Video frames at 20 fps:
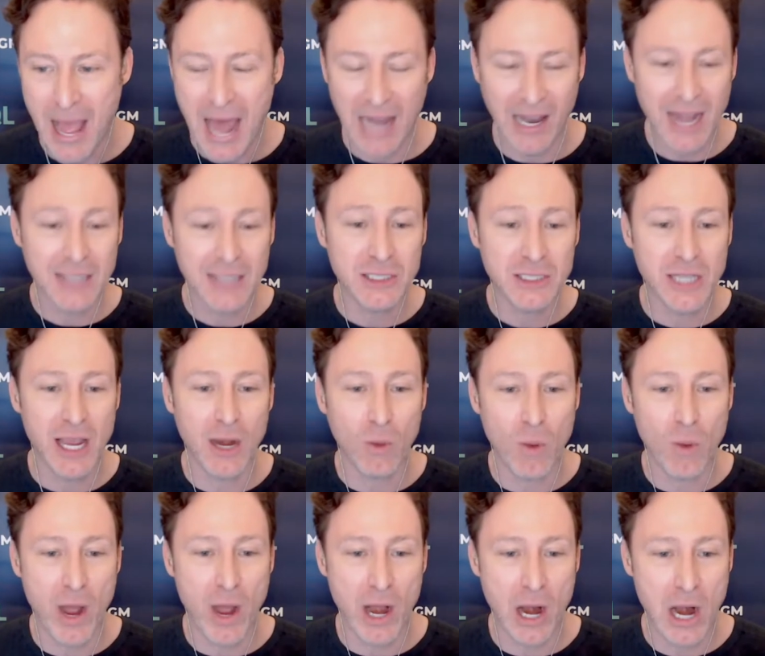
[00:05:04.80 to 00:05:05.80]
Let's get a
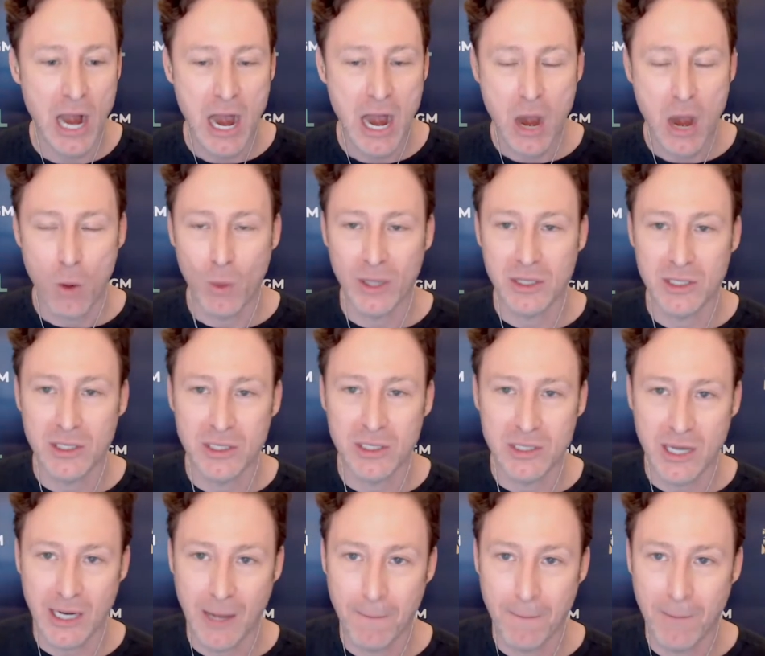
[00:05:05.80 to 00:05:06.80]
winner with the
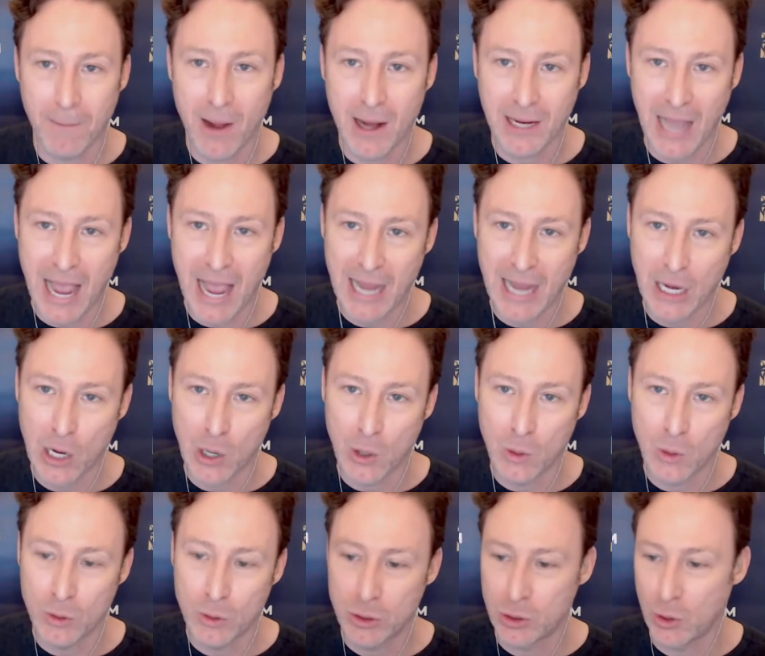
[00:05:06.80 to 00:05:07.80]
stick and puck and
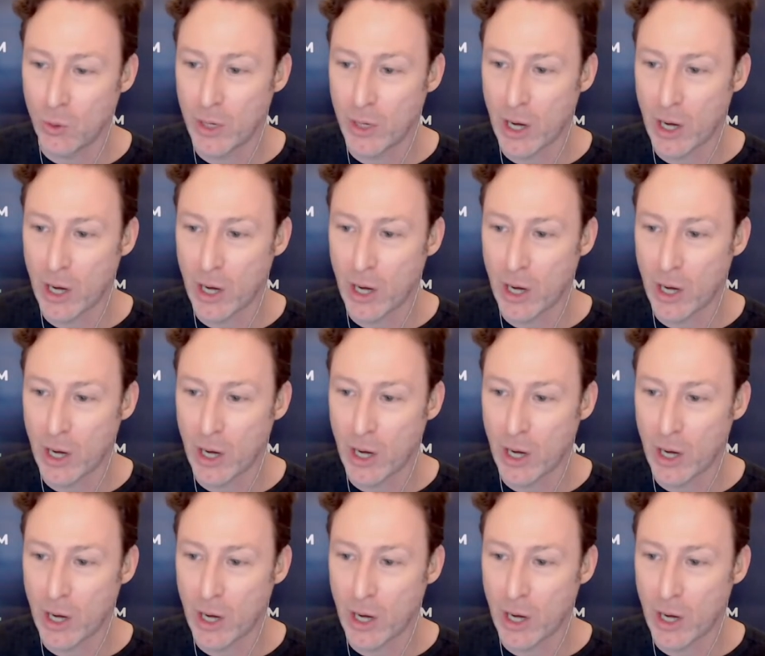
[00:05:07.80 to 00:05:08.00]
go 2 and